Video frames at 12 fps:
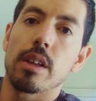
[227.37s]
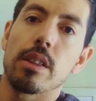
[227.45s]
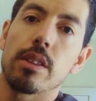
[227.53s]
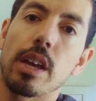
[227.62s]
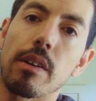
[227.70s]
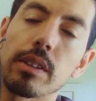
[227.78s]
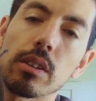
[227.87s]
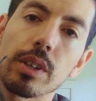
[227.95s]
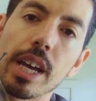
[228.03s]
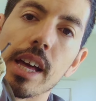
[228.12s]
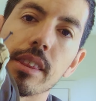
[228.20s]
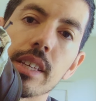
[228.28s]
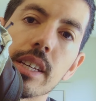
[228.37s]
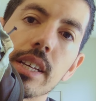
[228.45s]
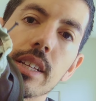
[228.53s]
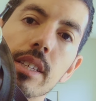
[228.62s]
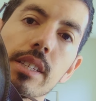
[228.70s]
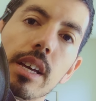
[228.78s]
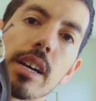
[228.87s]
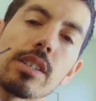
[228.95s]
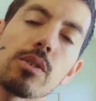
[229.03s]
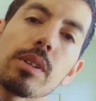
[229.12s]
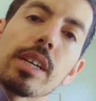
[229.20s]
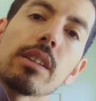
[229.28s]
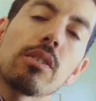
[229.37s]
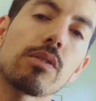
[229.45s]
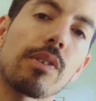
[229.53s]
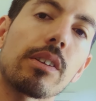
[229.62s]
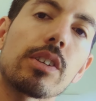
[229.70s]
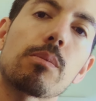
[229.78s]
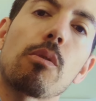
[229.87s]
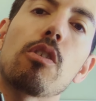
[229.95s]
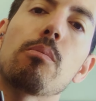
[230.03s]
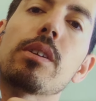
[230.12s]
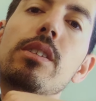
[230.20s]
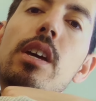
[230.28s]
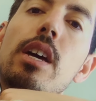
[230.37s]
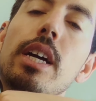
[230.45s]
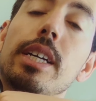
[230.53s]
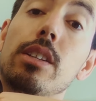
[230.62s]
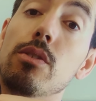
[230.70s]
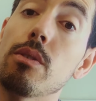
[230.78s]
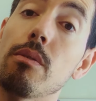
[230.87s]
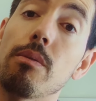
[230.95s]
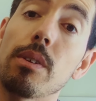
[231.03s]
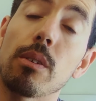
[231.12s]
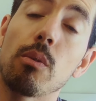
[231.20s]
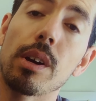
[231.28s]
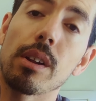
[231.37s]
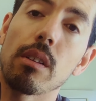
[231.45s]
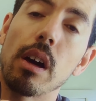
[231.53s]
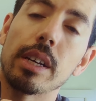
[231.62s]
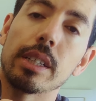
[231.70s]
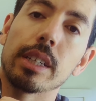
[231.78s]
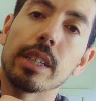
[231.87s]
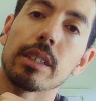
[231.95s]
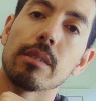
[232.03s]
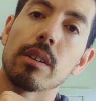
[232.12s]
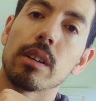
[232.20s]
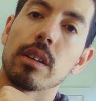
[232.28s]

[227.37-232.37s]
You have a look at the inside. So again, it looks fairly small, but again, you can fit quite a lot in here.